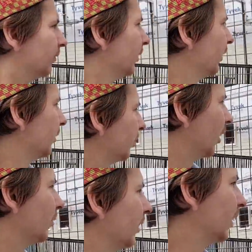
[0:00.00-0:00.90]
we are
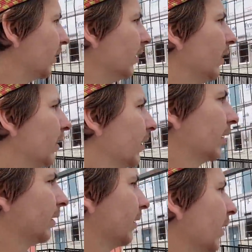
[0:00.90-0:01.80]
probably out of luck.
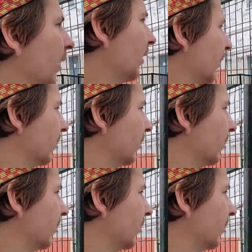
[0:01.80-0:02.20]
Yeah,